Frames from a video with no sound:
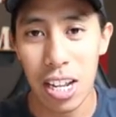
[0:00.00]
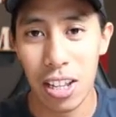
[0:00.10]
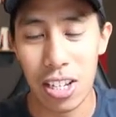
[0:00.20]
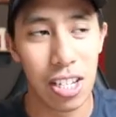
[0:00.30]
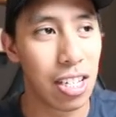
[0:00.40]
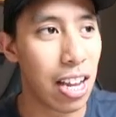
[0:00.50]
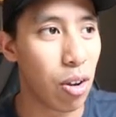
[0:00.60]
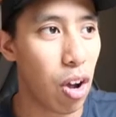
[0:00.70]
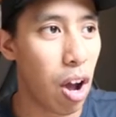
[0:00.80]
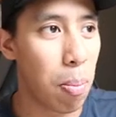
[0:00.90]
This is
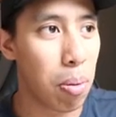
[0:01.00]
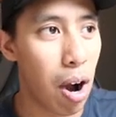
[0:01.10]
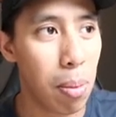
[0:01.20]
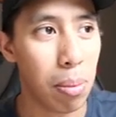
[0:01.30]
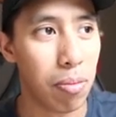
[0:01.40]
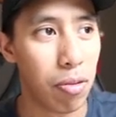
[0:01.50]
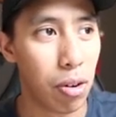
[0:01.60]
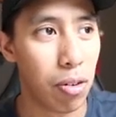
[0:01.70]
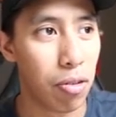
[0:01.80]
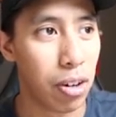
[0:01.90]
like a problem
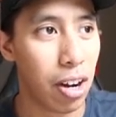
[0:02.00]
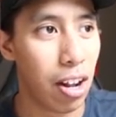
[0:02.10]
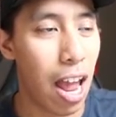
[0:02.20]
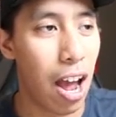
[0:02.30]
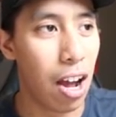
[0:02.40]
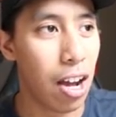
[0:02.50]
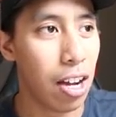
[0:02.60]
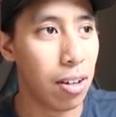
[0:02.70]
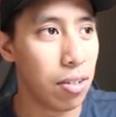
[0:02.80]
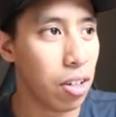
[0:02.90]
for, for
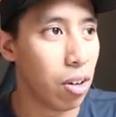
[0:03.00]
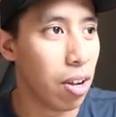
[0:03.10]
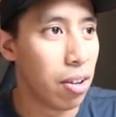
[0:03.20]
uh, you know,